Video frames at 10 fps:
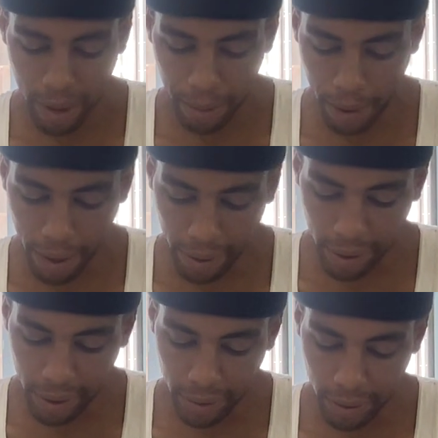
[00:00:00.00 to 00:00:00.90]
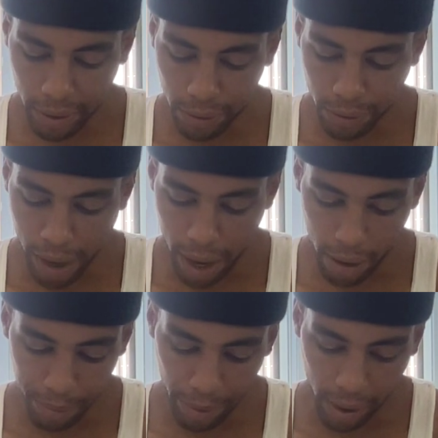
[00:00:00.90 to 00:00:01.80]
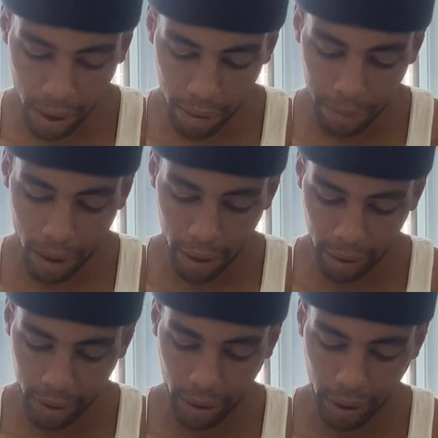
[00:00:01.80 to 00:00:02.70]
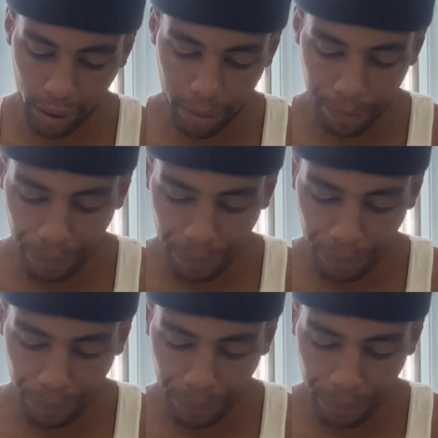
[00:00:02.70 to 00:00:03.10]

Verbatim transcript: By these you shall become unclean.